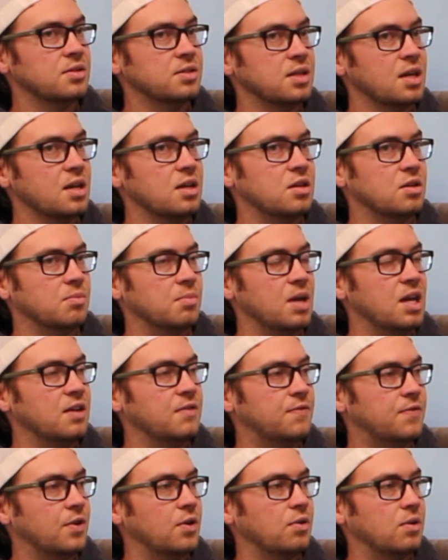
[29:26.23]
like your main
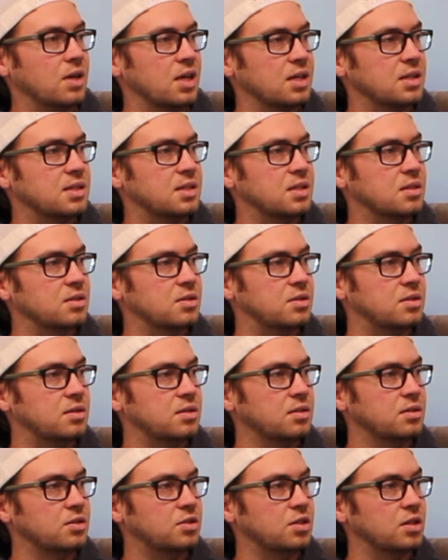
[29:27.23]
focus is
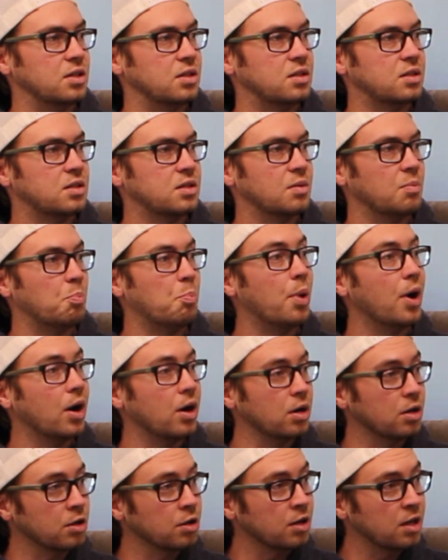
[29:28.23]
just
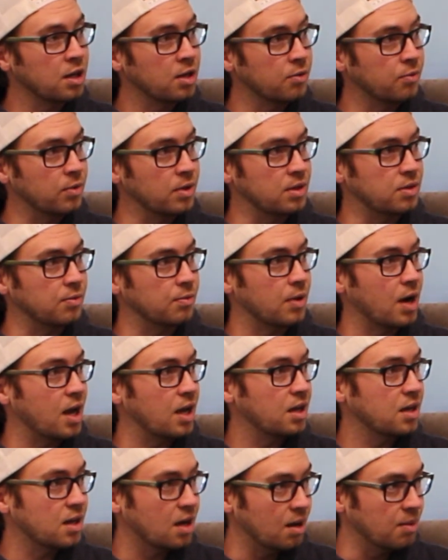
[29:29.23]
partnering with the right
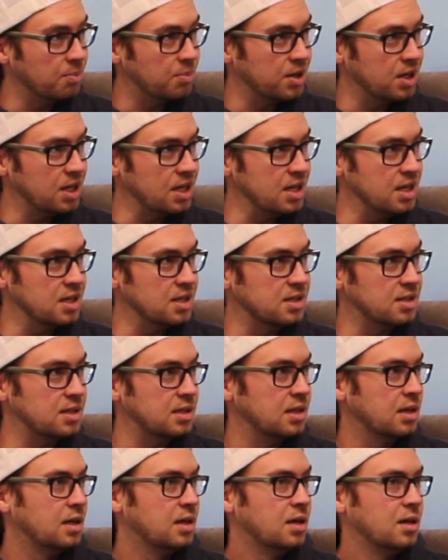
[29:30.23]
companies,
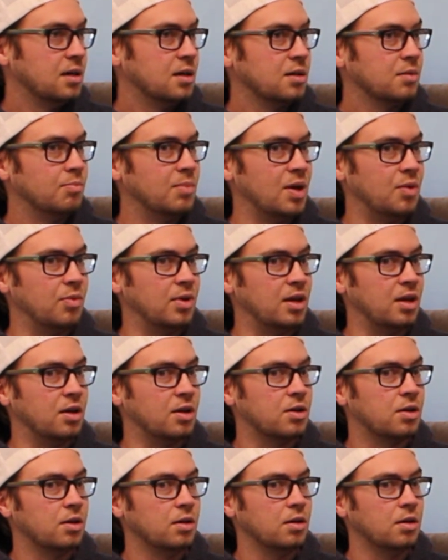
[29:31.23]

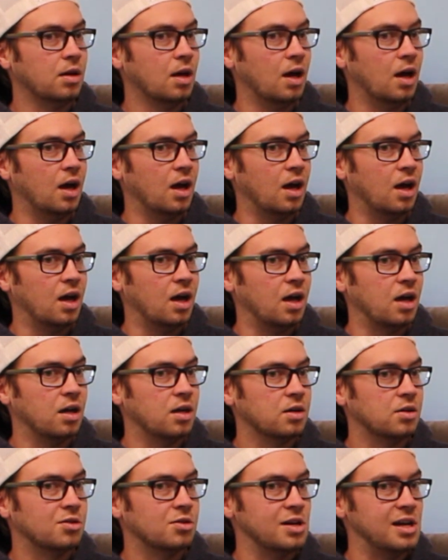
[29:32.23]
maybe
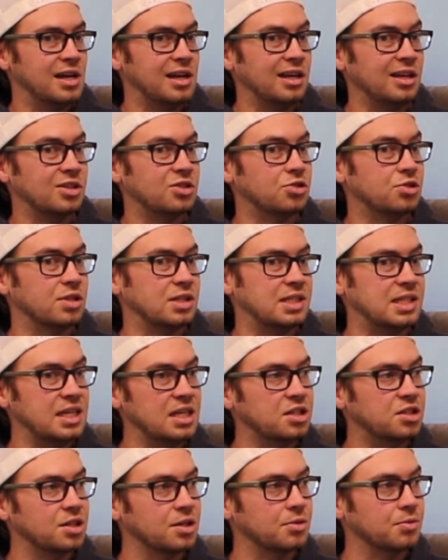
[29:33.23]
creating
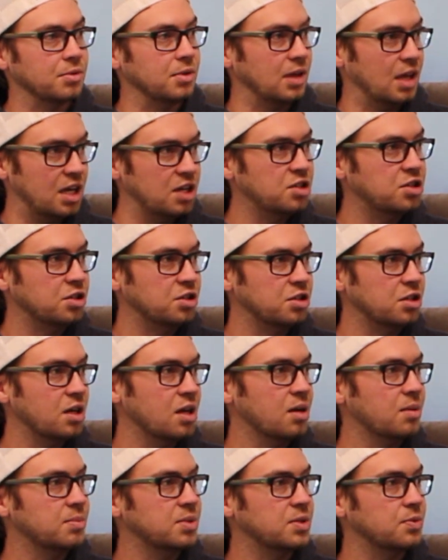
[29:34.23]
strategic
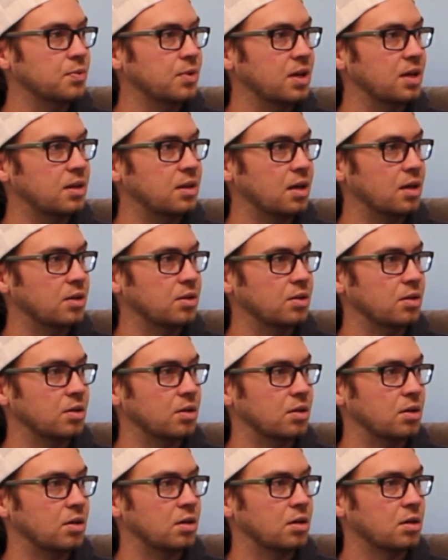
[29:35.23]
relationships with
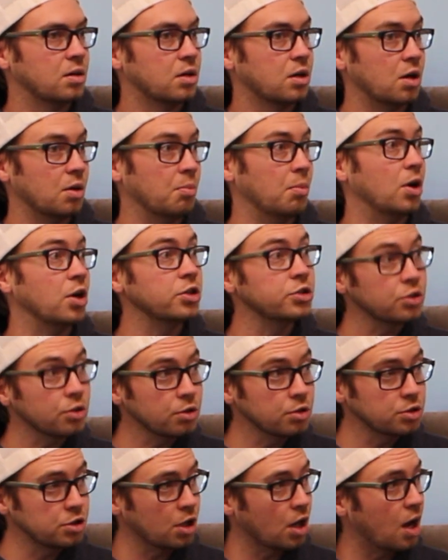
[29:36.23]
other commercial
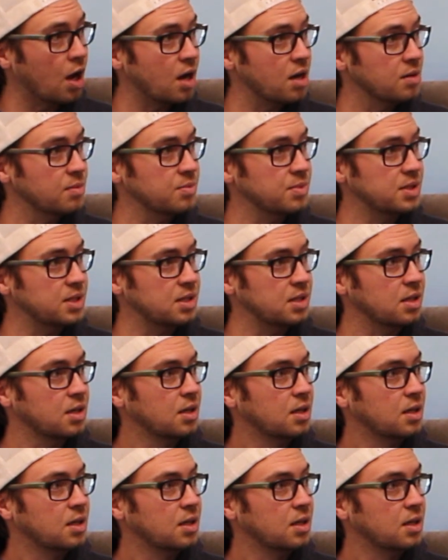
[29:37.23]
jobs.